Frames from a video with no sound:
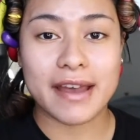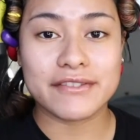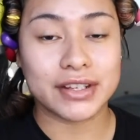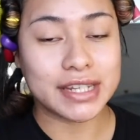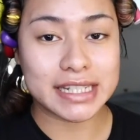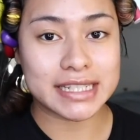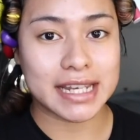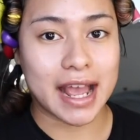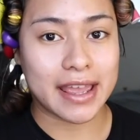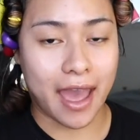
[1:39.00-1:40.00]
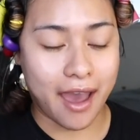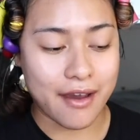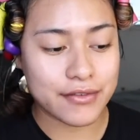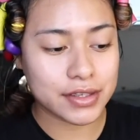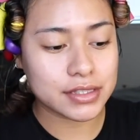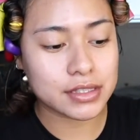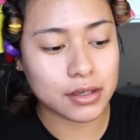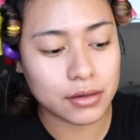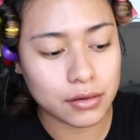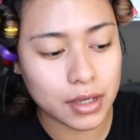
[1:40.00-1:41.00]
foundation I have.
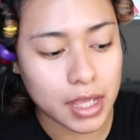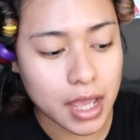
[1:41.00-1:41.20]
So